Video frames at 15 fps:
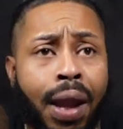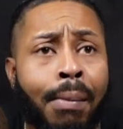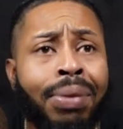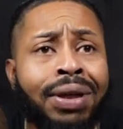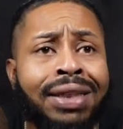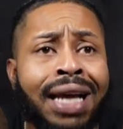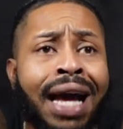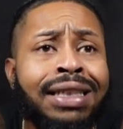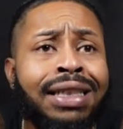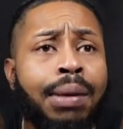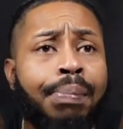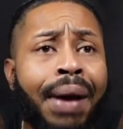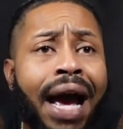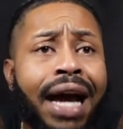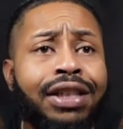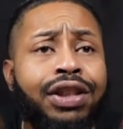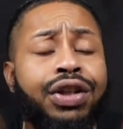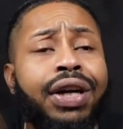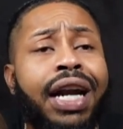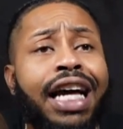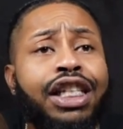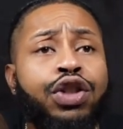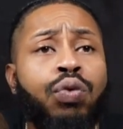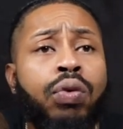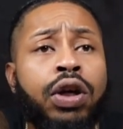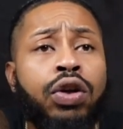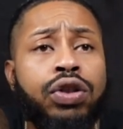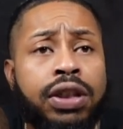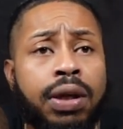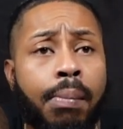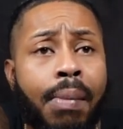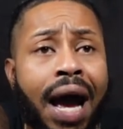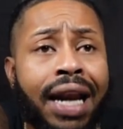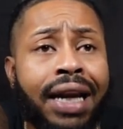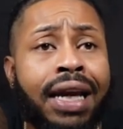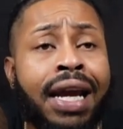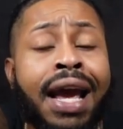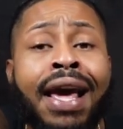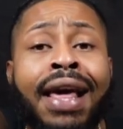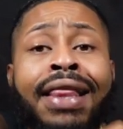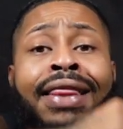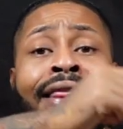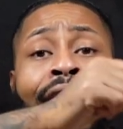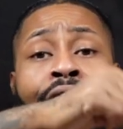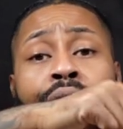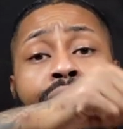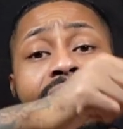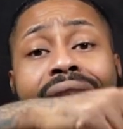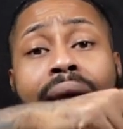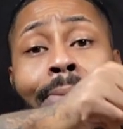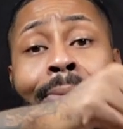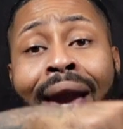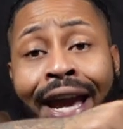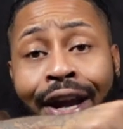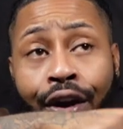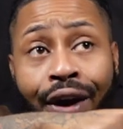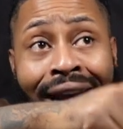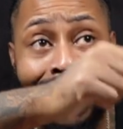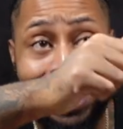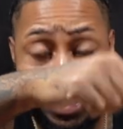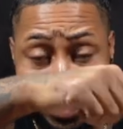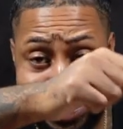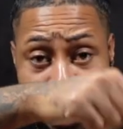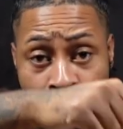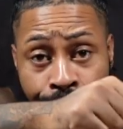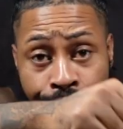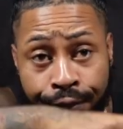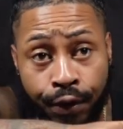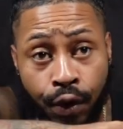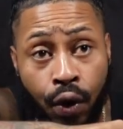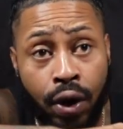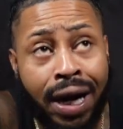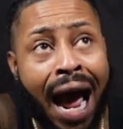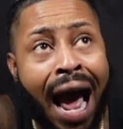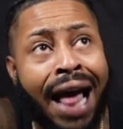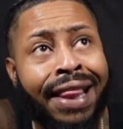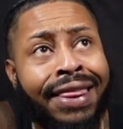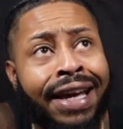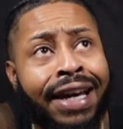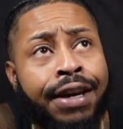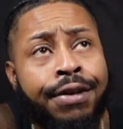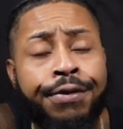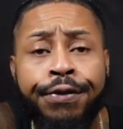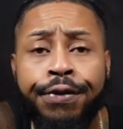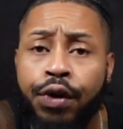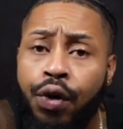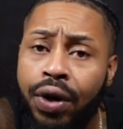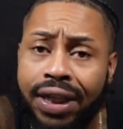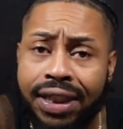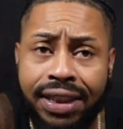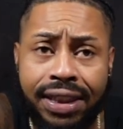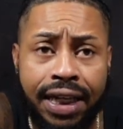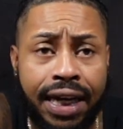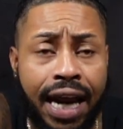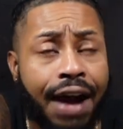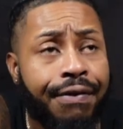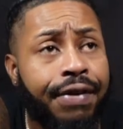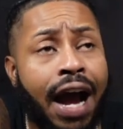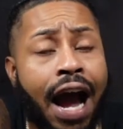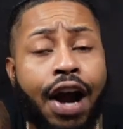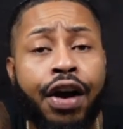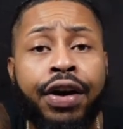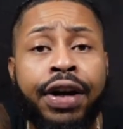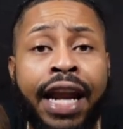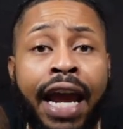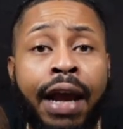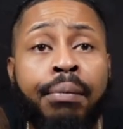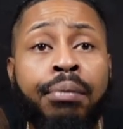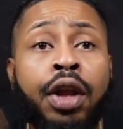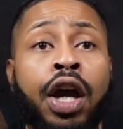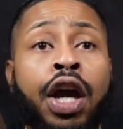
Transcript: Besides the pastor that swindled somebody, there was a mayor in South Florida, I think in Florida City, I forgot her name.